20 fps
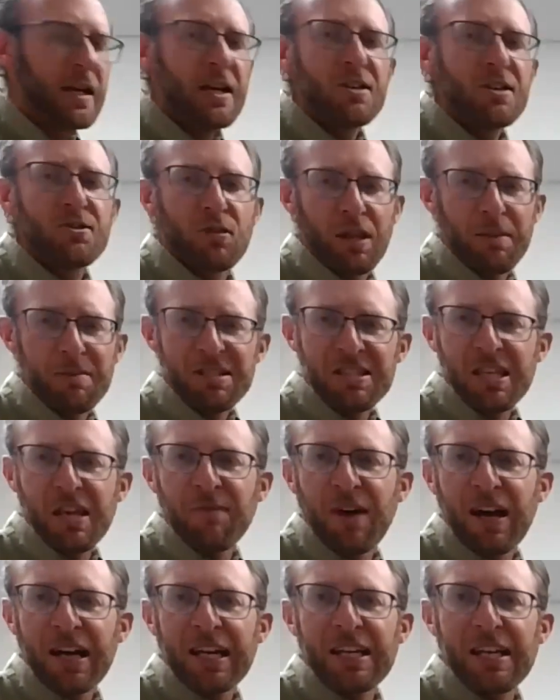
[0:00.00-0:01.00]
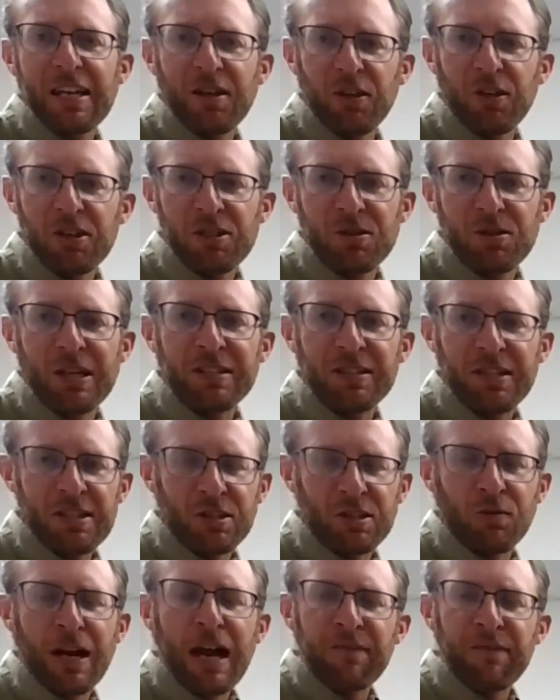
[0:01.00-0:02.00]
So let me see if I can illustrate this
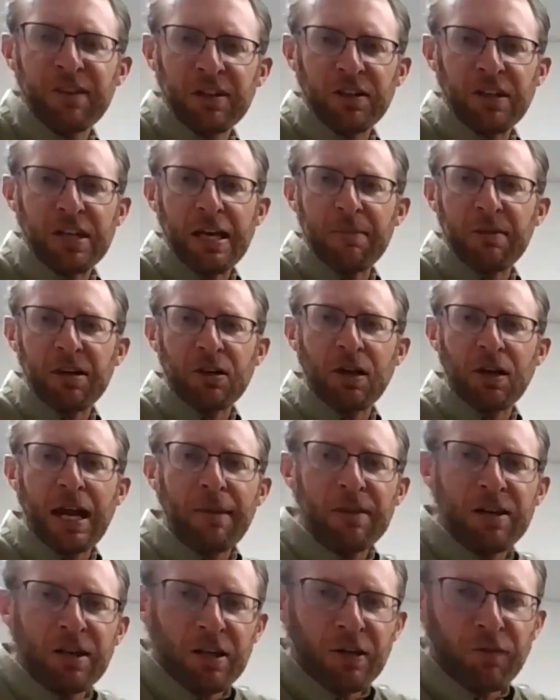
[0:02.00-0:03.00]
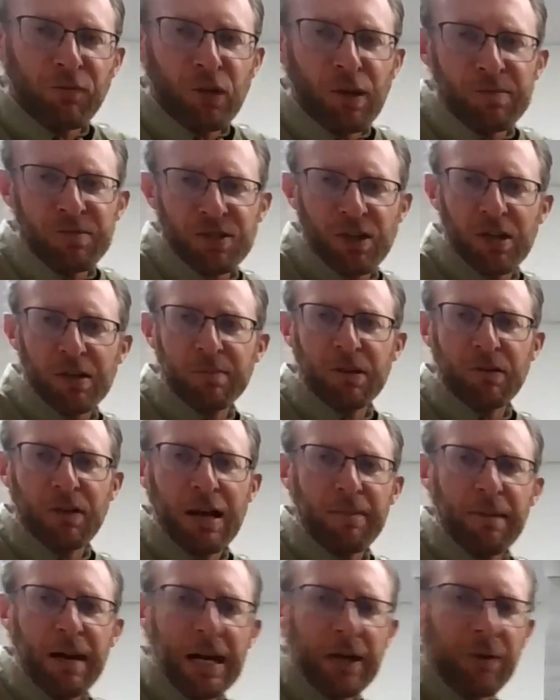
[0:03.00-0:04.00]
graphically. I'm going to grab another flip chart, be
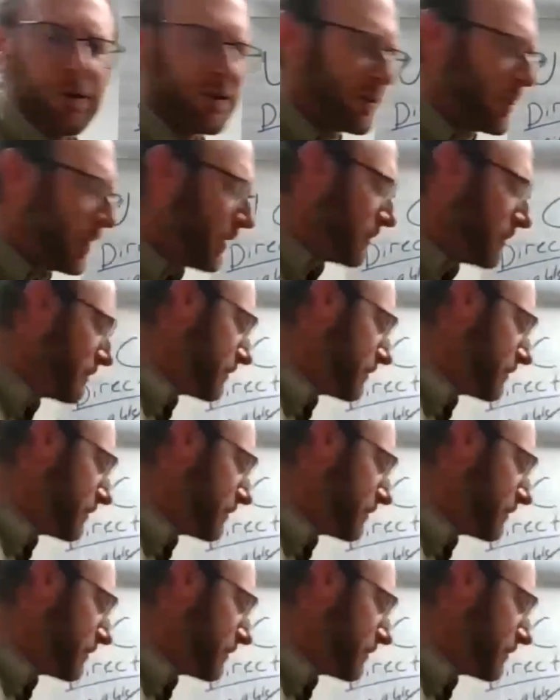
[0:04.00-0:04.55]
right back with you.